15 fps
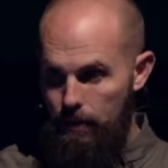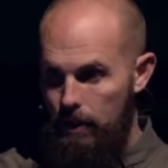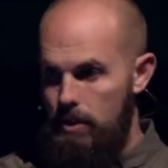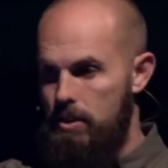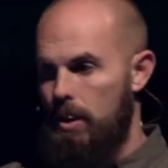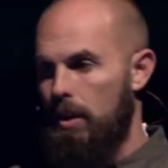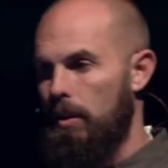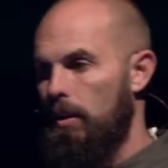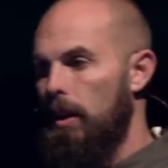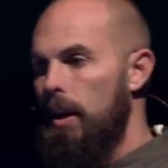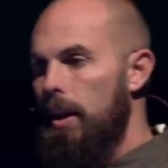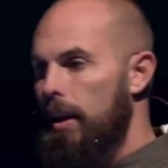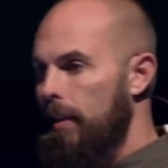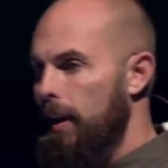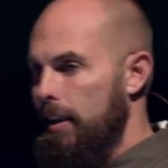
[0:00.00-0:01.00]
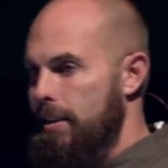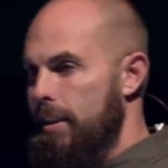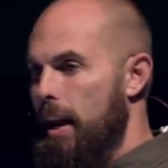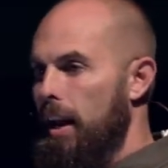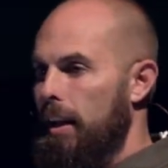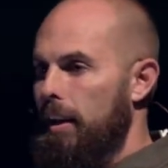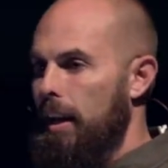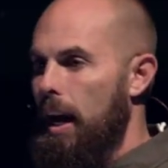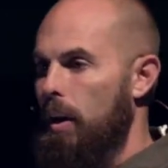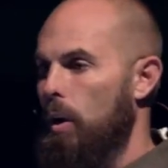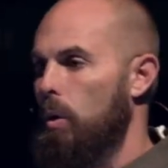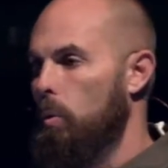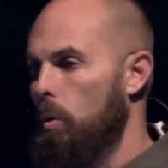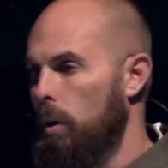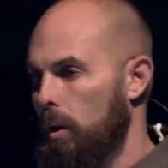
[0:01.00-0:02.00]
And so that's not how
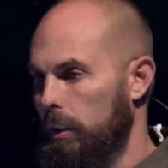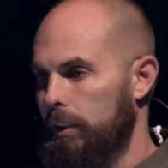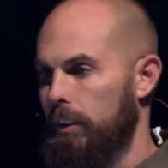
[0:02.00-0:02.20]
it works.